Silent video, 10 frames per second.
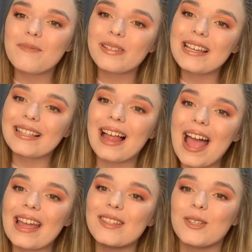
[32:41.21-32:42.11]
Please
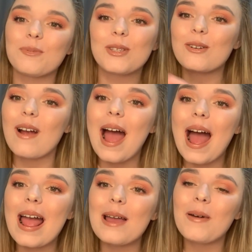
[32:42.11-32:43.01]
like and
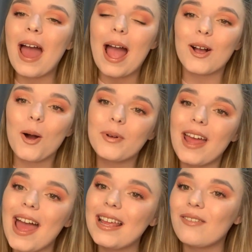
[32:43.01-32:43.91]
subscribe and
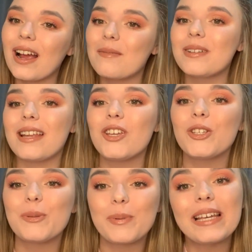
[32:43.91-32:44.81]
comment any
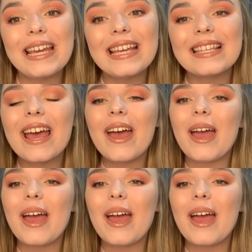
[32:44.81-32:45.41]
recommendations, please.